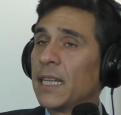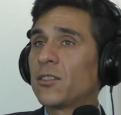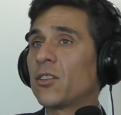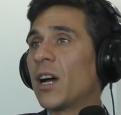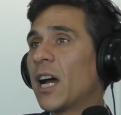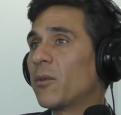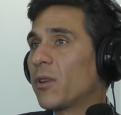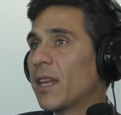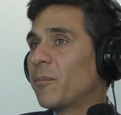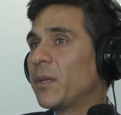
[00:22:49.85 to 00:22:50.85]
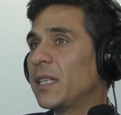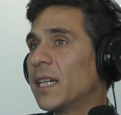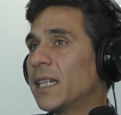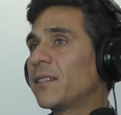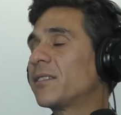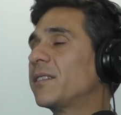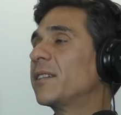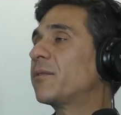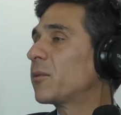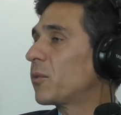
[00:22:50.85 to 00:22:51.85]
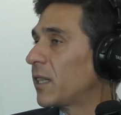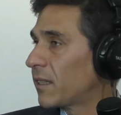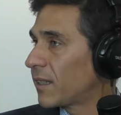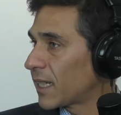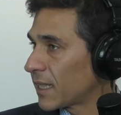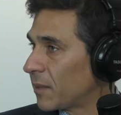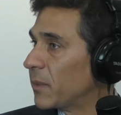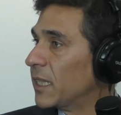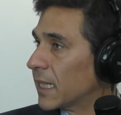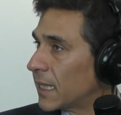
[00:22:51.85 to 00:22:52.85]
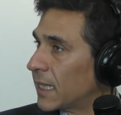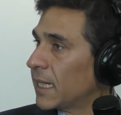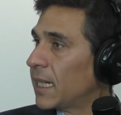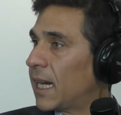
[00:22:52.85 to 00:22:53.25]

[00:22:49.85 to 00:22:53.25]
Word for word: So, how would that be done? There's different ways that that can be done.